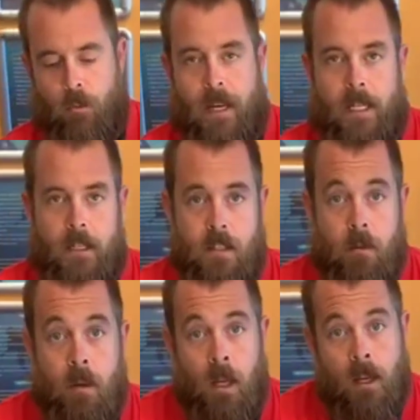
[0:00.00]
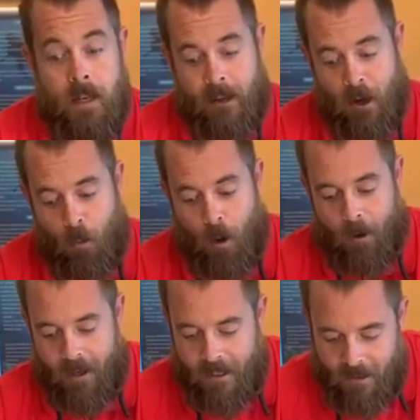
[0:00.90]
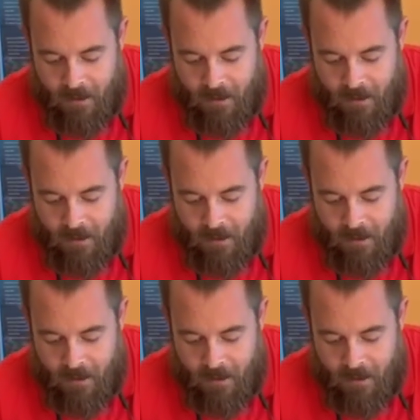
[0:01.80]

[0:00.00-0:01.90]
mechanism. Now, don't worry.